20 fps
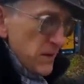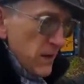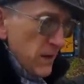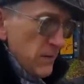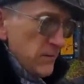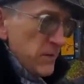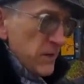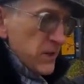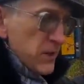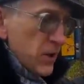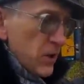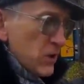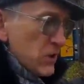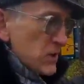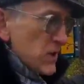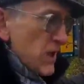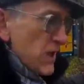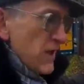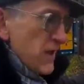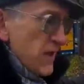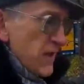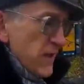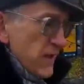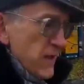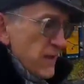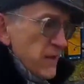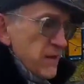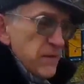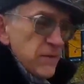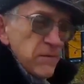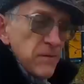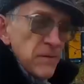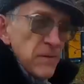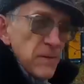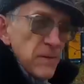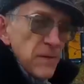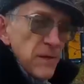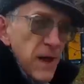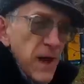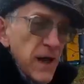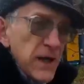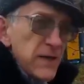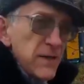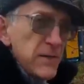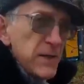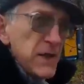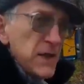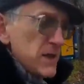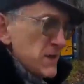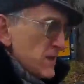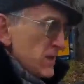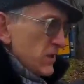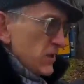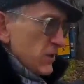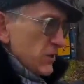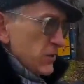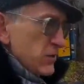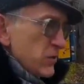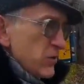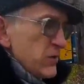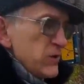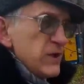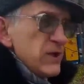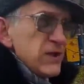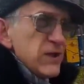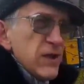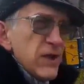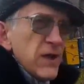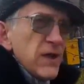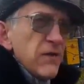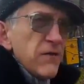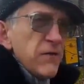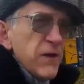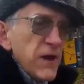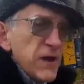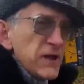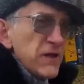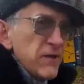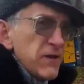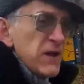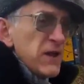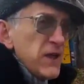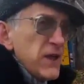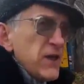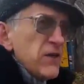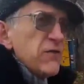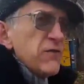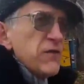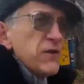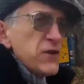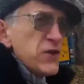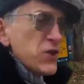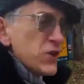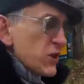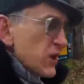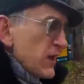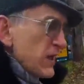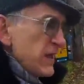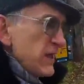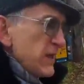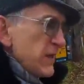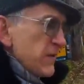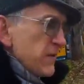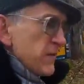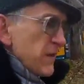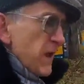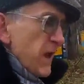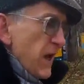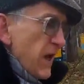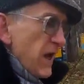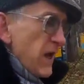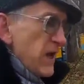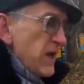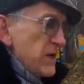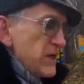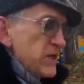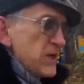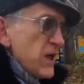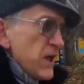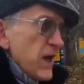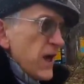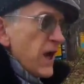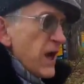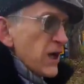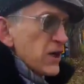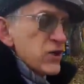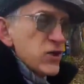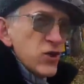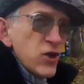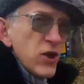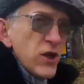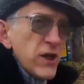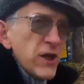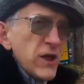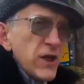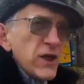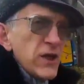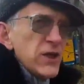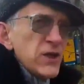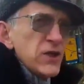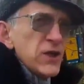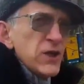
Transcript: because honeybees doing it effectively, efficiently, and actually it